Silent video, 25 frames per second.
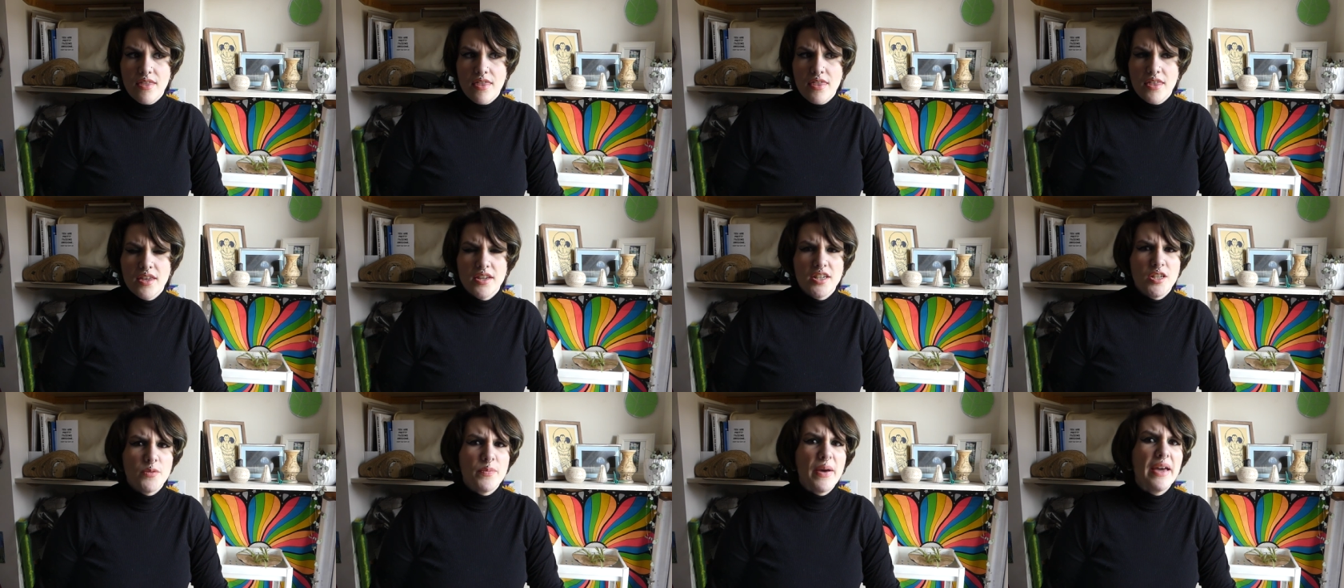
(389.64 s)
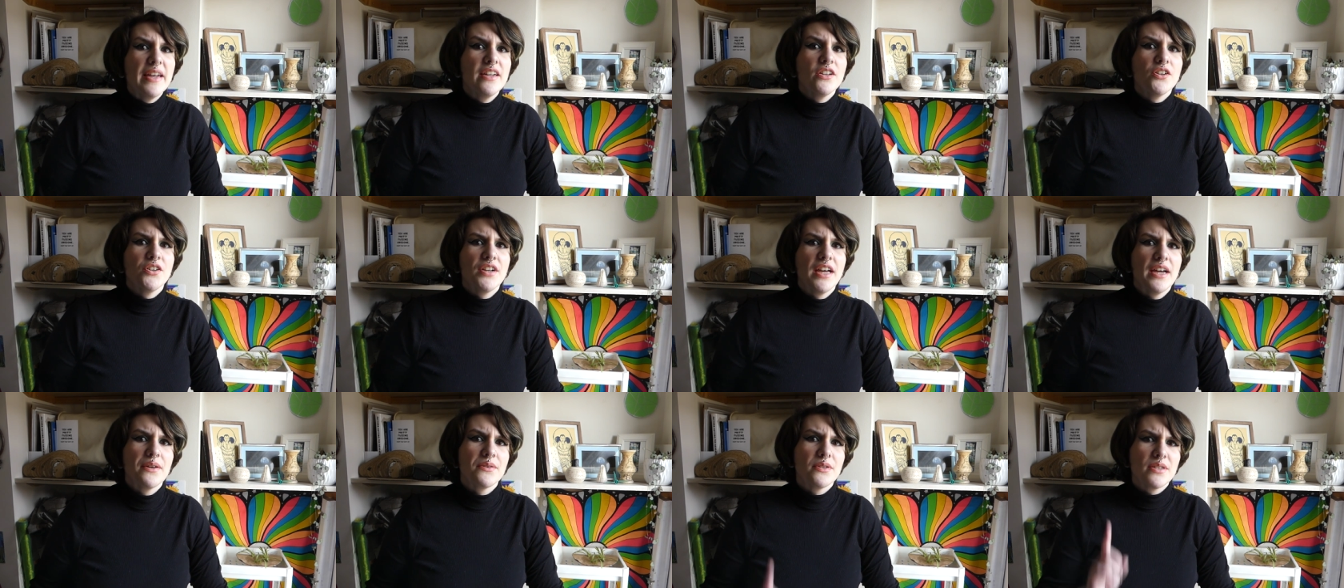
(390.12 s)
that, depending on
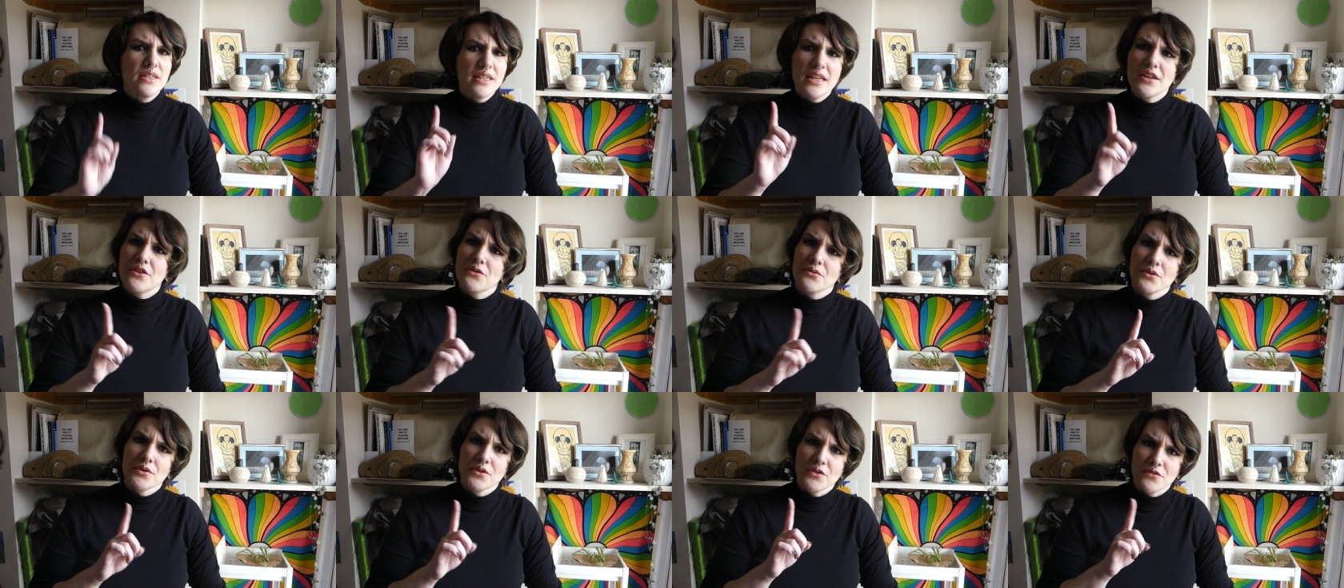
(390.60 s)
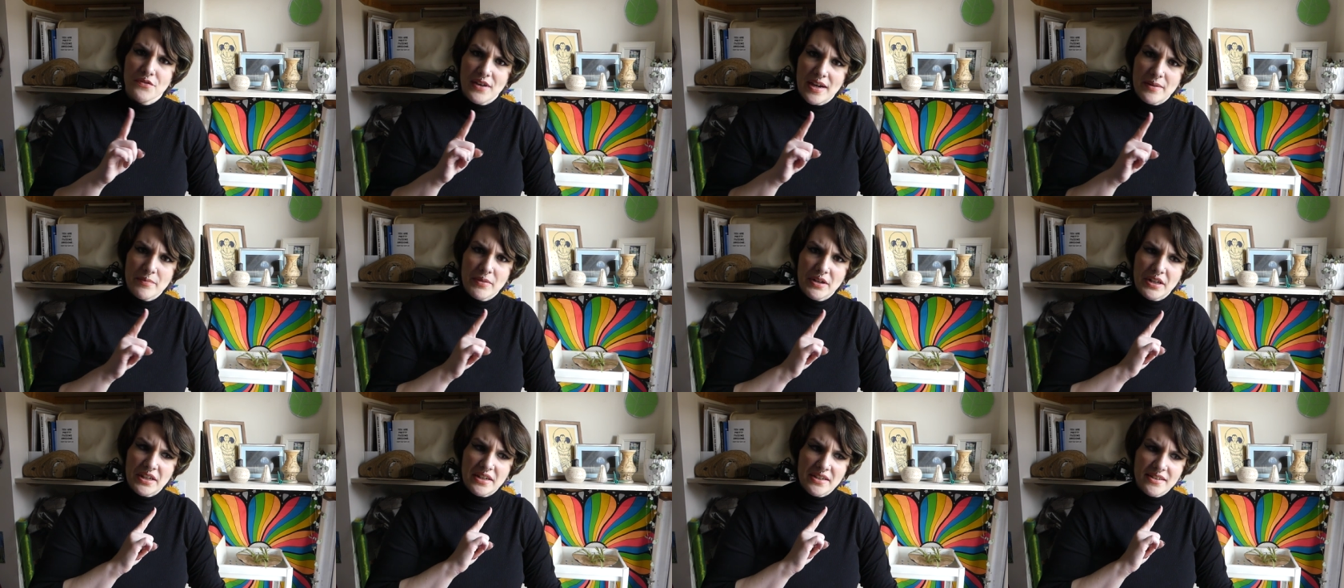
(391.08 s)
how see-through the
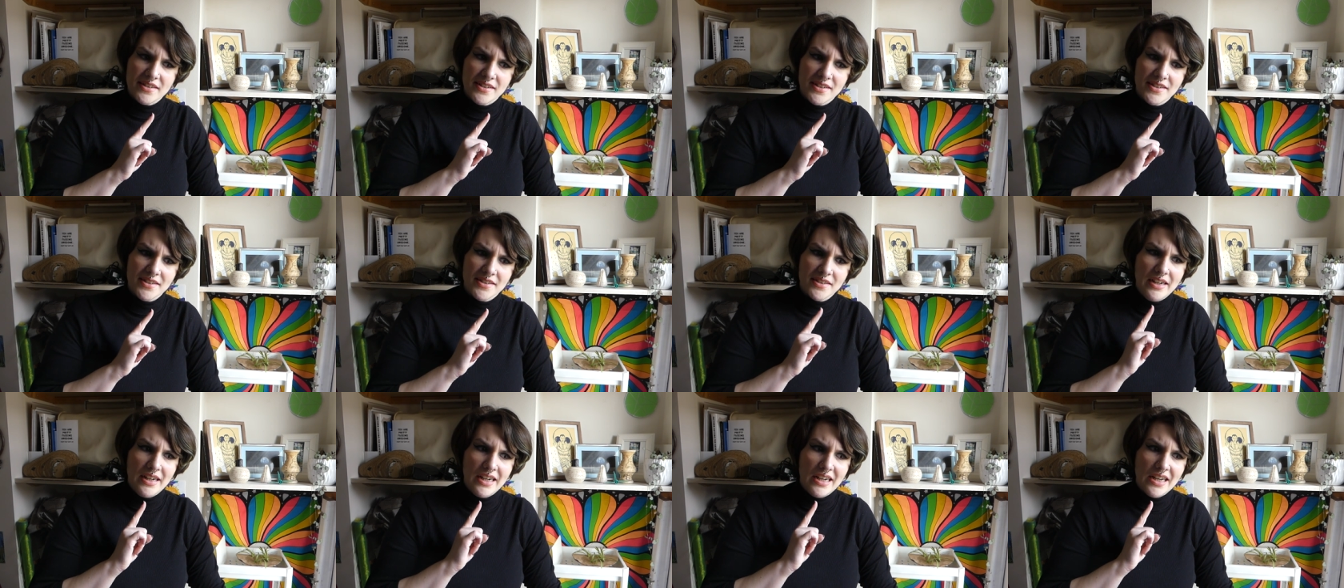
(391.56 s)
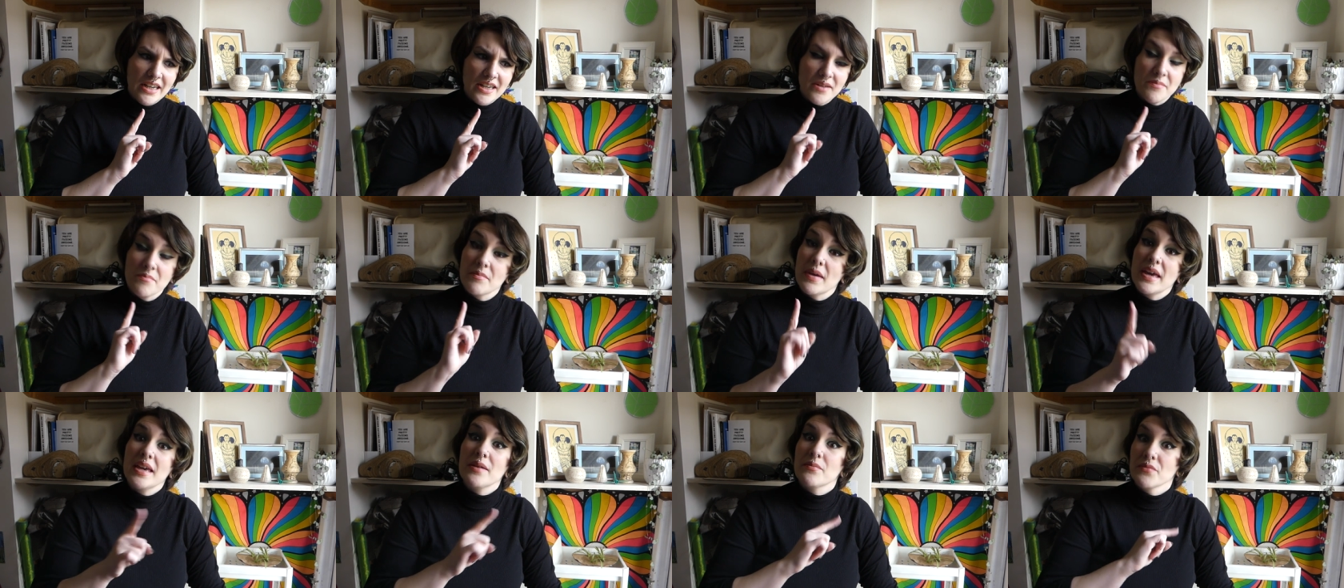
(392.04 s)
fabric is, I
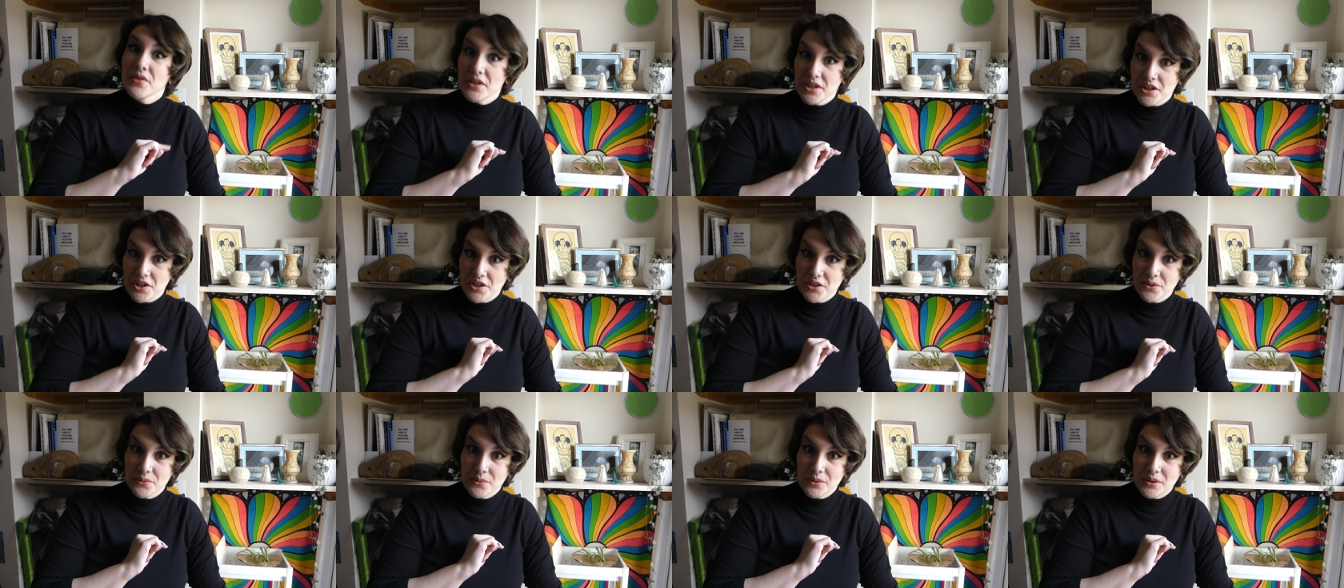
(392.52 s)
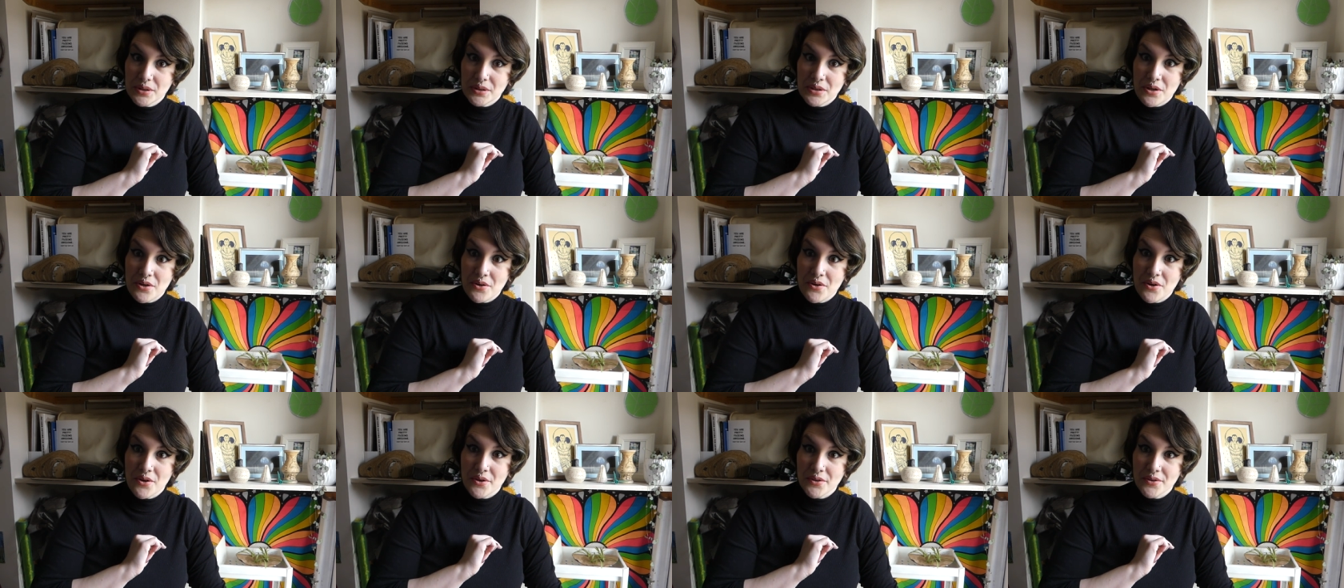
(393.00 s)
may bring you
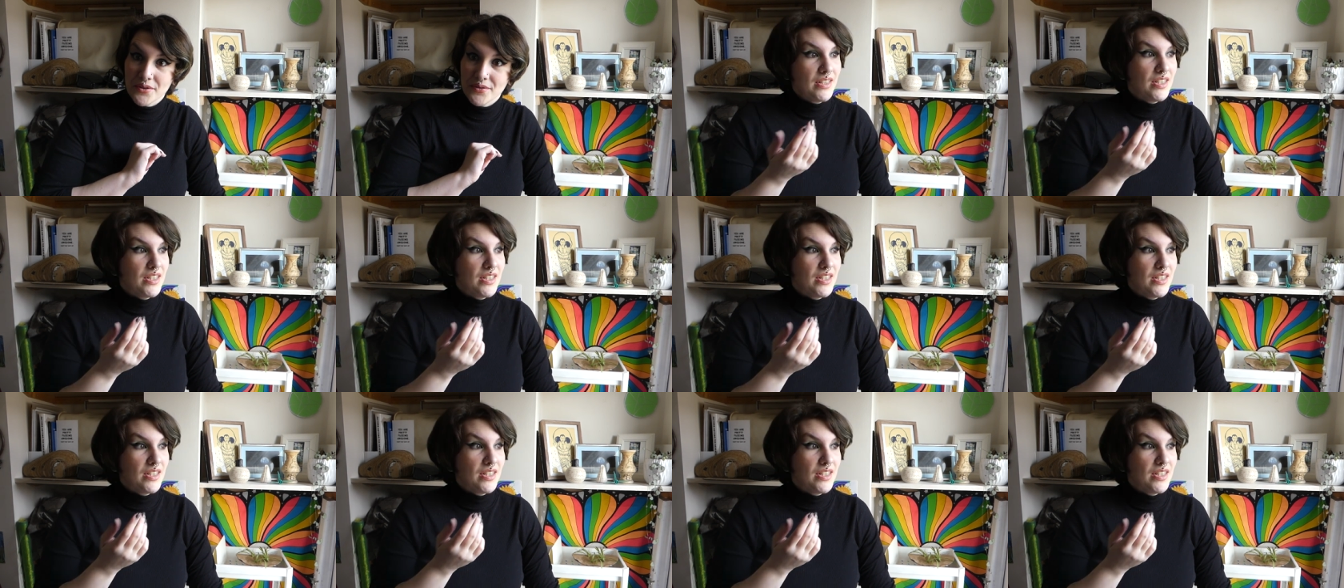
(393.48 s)
along on.